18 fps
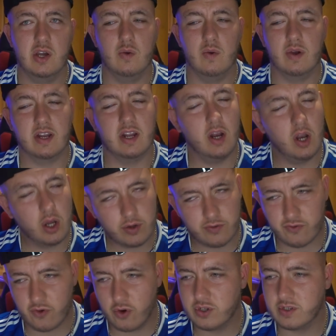we're going to
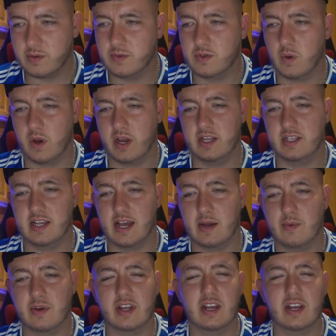look through some tweets, and we're